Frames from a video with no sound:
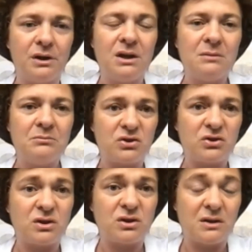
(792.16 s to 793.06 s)

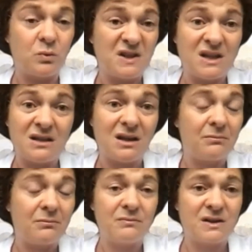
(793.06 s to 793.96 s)
because we see that
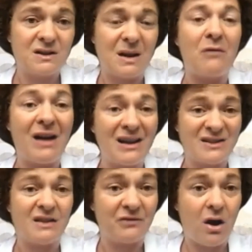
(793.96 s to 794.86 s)
some of us
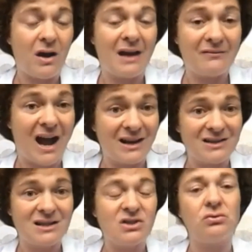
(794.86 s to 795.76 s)
have not have
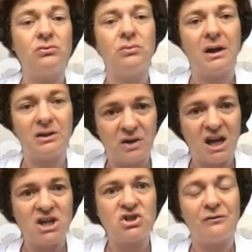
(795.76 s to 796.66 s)
access to
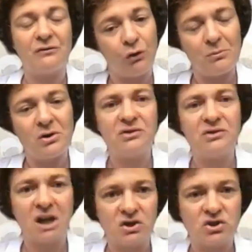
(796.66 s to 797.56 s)
education, formal
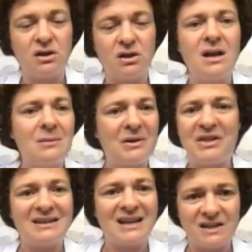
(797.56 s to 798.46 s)
education, but
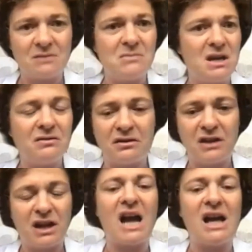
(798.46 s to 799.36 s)
that doesn't mean that
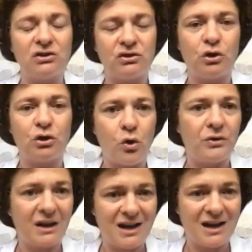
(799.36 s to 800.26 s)
they can't go,
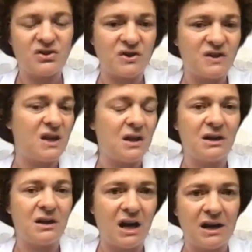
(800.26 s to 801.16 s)
they can't succeed, they
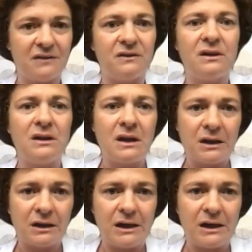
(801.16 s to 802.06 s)
can't
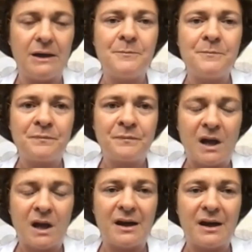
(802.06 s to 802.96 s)
really
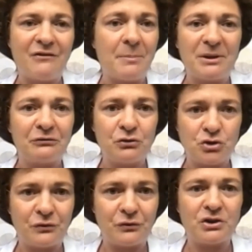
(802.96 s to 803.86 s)
have a better future
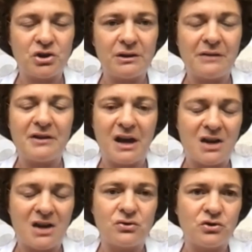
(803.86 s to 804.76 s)
for their children, their
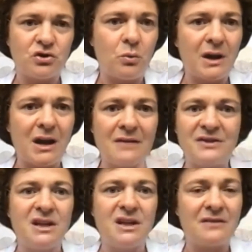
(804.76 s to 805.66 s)
household. So what I've
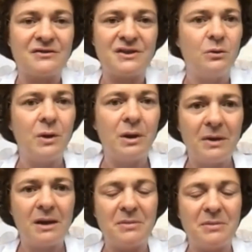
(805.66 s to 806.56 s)
seen
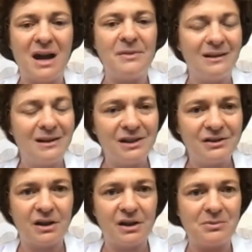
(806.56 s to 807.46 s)
women becoming
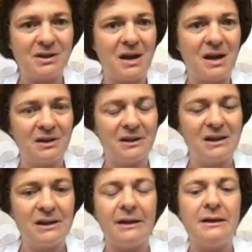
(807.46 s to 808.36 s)
leader, becoming
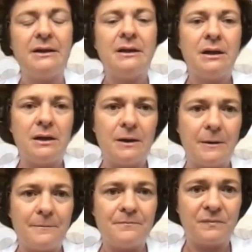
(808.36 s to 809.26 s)
really
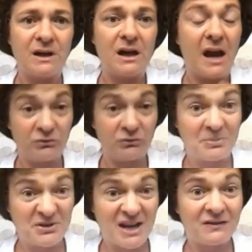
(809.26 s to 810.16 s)
and
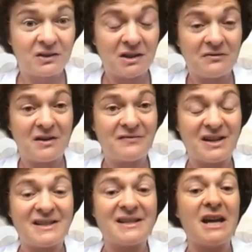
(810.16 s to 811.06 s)
representative, as I
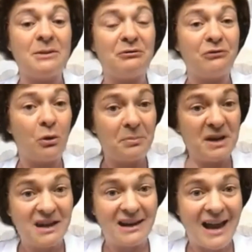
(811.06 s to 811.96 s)
said before,
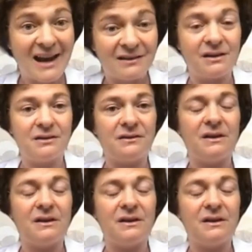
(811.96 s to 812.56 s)
being elected